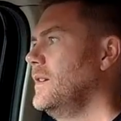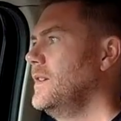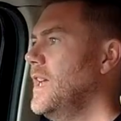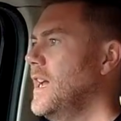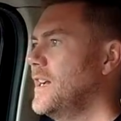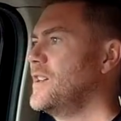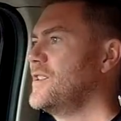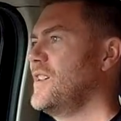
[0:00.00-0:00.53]

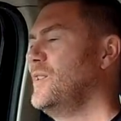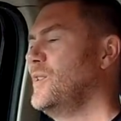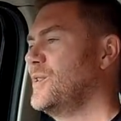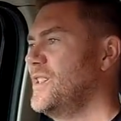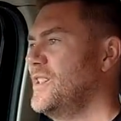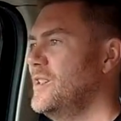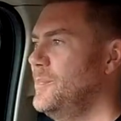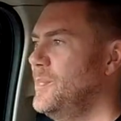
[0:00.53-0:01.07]
Yeah, because I
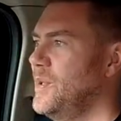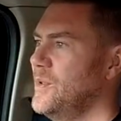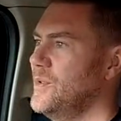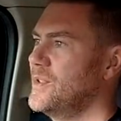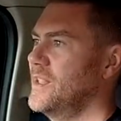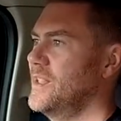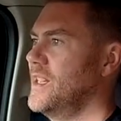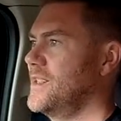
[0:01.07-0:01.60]
looked in the
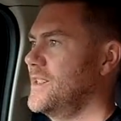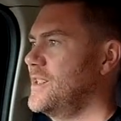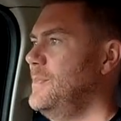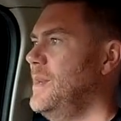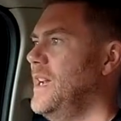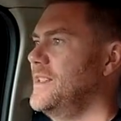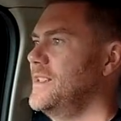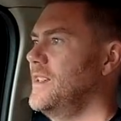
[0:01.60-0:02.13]
boot and there's a
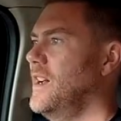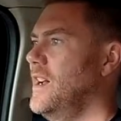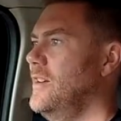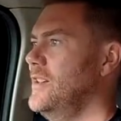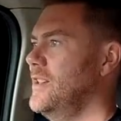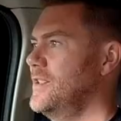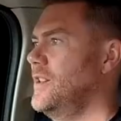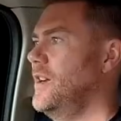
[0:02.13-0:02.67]
spare
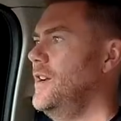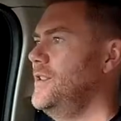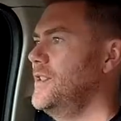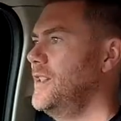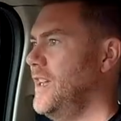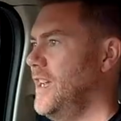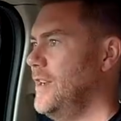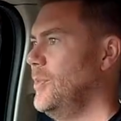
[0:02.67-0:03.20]
tyre and a
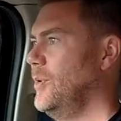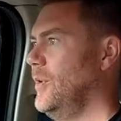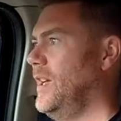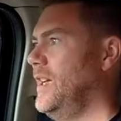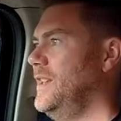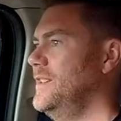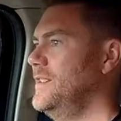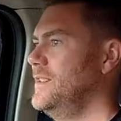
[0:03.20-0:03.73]
charging cable
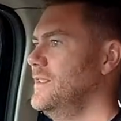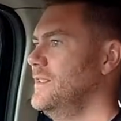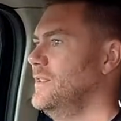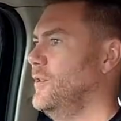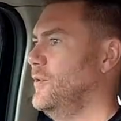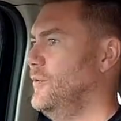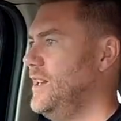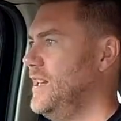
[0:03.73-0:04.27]
and
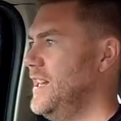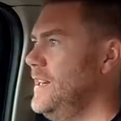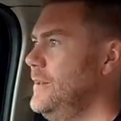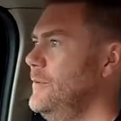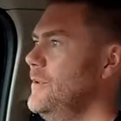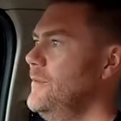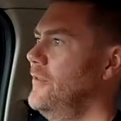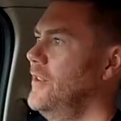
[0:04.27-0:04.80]
not really
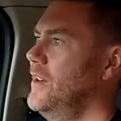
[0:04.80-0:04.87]
any room for